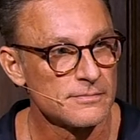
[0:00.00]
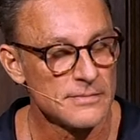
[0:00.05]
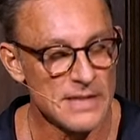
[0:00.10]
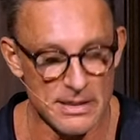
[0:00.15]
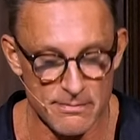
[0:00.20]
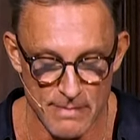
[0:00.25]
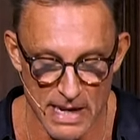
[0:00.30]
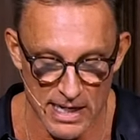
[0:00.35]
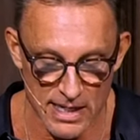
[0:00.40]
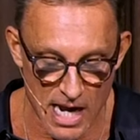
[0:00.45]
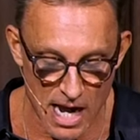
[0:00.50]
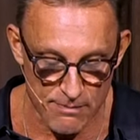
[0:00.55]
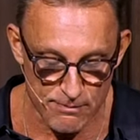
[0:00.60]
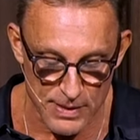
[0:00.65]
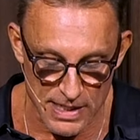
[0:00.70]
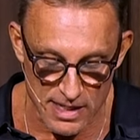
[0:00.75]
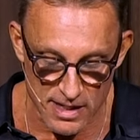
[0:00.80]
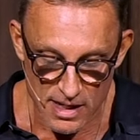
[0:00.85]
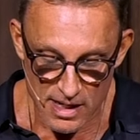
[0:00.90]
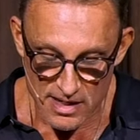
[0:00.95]
It may not
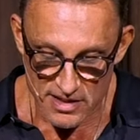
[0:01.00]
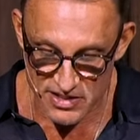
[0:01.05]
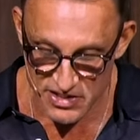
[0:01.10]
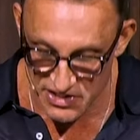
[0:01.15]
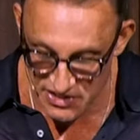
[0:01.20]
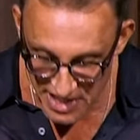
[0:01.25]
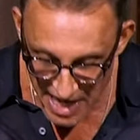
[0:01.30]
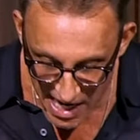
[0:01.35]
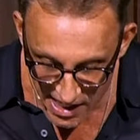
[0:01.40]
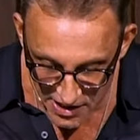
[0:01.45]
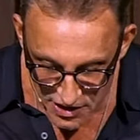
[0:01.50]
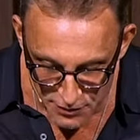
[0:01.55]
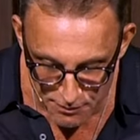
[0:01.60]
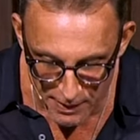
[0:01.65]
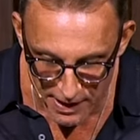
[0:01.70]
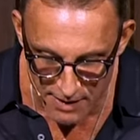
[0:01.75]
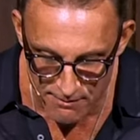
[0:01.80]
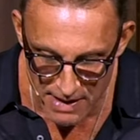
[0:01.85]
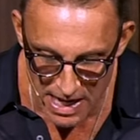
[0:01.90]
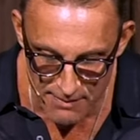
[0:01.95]
be sex,
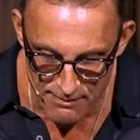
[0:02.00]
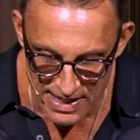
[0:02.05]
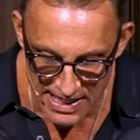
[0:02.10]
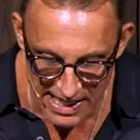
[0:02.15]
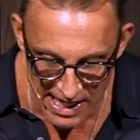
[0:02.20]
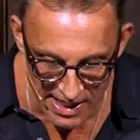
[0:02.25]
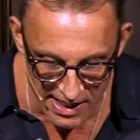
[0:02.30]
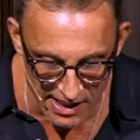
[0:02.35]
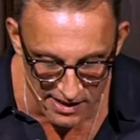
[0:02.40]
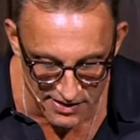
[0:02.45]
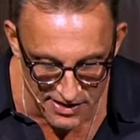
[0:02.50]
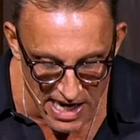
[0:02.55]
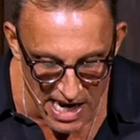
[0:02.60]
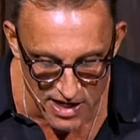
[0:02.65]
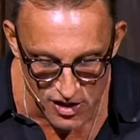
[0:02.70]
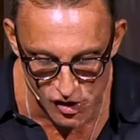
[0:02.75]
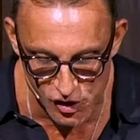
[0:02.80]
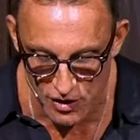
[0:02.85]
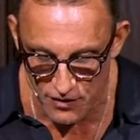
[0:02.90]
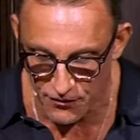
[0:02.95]
but it may be getting
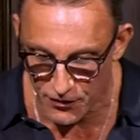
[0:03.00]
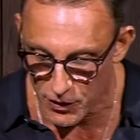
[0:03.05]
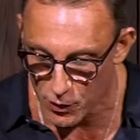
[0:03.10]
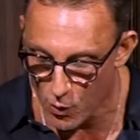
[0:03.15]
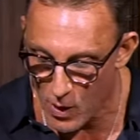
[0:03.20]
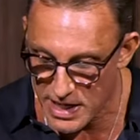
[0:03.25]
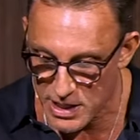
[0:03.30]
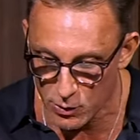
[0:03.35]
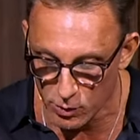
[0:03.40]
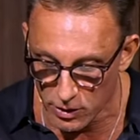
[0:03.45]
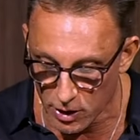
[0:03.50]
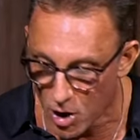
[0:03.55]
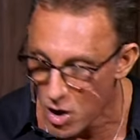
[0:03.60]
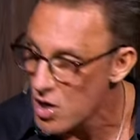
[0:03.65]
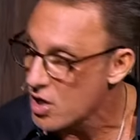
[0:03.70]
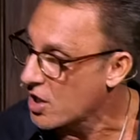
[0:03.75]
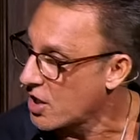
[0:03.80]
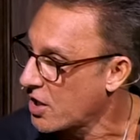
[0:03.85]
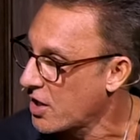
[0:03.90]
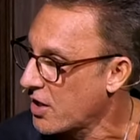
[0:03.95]
attention for the way you
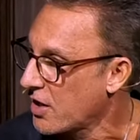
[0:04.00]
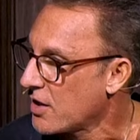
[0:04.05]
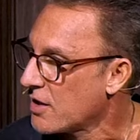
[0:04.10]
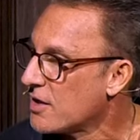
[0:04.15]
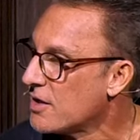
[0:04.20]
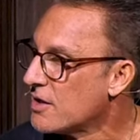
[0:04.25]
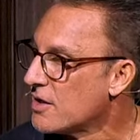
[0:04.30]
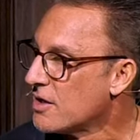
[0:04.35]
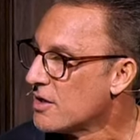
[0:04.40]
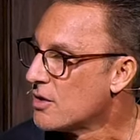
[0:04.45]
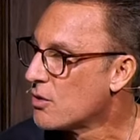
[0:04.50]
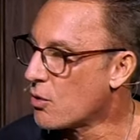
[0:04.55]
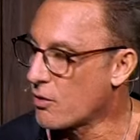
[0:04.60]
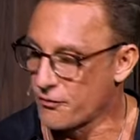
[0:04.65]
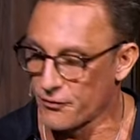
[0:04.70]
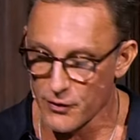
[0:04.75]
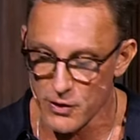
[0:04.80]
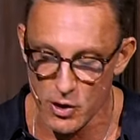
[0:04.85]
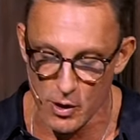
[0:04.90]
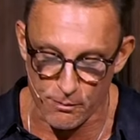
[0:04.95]
look or
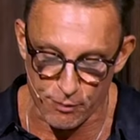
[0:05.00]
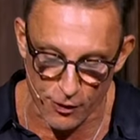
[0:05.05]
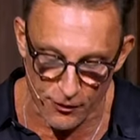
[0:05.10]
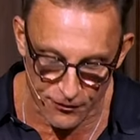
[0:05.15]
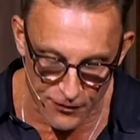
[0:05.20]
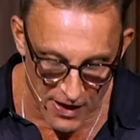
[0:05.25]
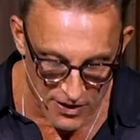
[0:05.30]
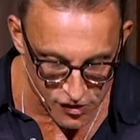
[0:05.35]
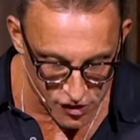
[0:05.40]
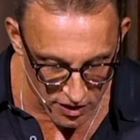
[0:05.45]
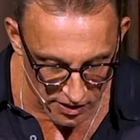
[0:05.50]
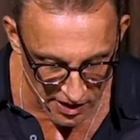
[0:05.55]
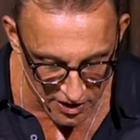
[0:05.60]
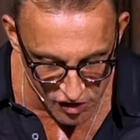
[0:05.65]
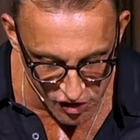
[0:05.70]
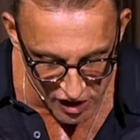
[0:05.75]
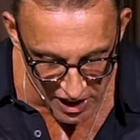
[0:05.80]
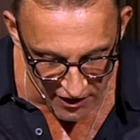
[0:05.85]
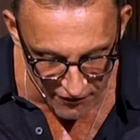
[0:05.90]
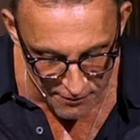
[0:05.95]
for your professional
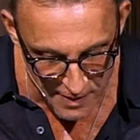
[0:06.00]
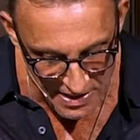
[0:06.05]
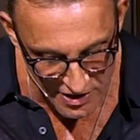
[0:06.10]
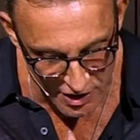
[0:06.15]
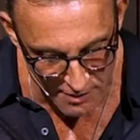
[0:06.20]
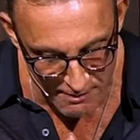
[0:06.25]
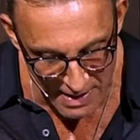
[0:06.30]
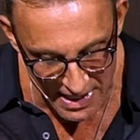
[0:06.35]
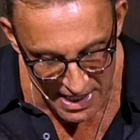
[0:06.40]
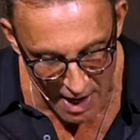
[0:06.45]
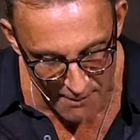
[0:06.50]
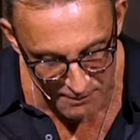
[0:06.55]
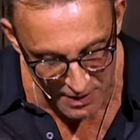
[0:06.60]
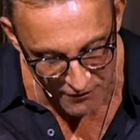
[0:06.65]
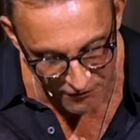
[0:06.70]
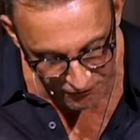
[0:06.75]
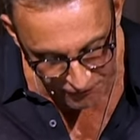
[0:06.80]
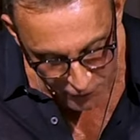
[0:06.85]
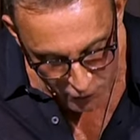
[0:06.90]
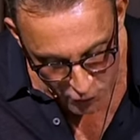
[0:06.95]
achievements. It may not be
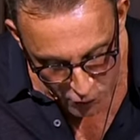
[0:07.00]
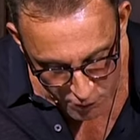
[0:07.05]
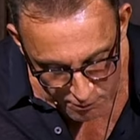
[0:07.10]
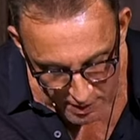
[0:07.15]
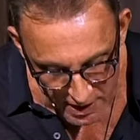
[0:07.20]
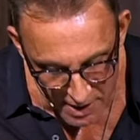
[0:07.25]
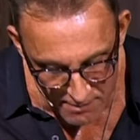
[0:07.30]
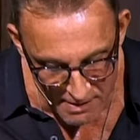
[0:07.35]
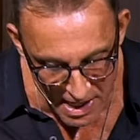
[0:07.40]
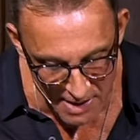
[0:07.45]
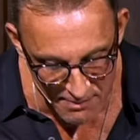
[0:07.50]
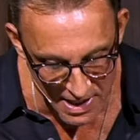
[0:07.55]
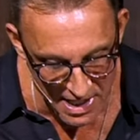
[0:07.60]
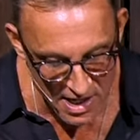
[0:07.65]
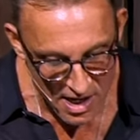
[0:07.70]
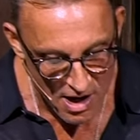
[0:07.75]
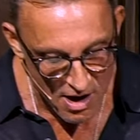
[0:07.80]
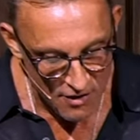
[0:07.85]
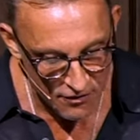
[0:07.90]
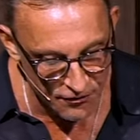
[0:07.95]
food, but it may
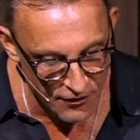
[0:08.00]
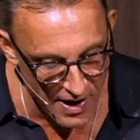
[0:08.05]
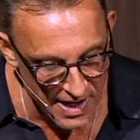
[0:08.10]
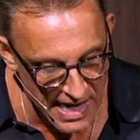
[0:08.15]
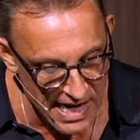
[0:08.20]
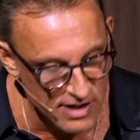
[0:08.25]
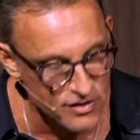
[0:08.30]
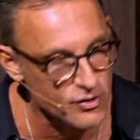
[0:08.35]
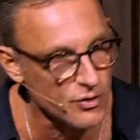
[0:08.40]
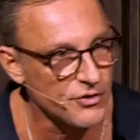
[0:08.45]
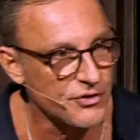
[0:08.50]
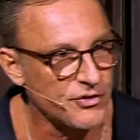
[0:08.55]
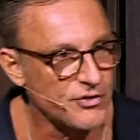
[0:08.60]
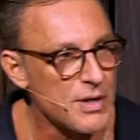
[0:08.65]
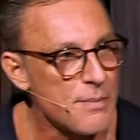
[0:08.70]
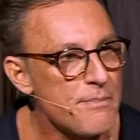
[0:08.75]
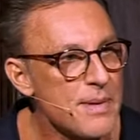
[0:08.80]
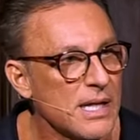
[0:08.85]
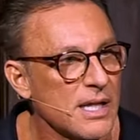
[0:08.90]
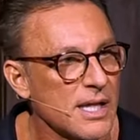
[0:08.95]
be financial
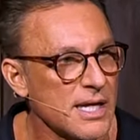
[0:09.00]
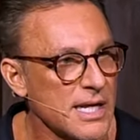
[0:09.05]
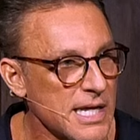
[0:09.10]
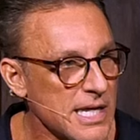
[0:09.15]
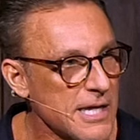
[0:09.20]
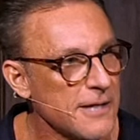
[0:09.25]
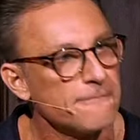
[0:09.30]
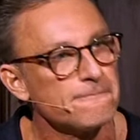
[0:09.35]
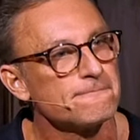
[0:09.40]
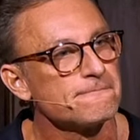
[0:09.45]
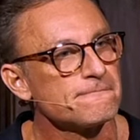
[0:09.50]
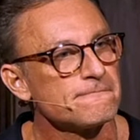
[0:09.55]
stability.